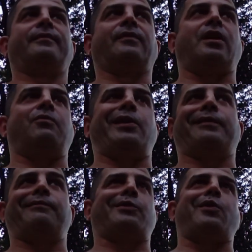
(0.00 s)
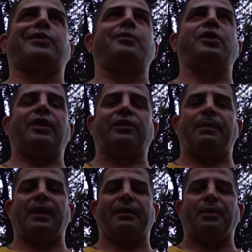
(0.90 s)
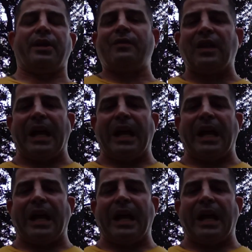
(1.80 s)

I'm like, of course I will. I'm like, but